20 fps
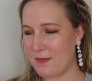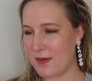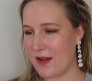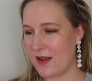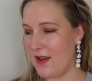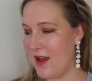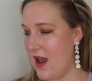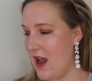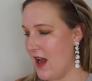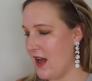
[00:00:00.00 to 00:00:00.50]

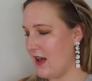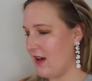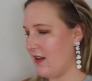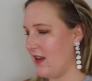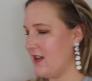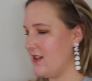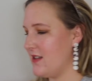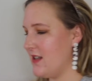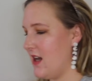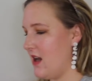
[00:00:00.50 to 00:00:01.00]
But here,
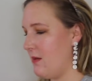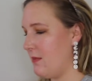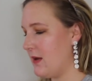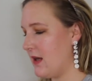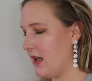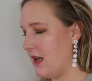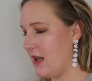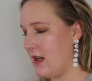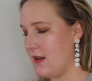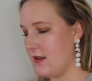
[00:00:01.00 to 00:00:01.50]
let's see how
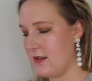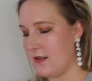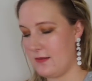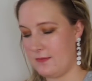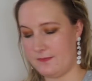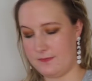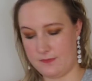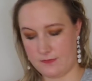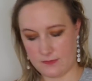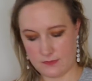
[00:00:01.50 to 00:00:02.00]
big it is.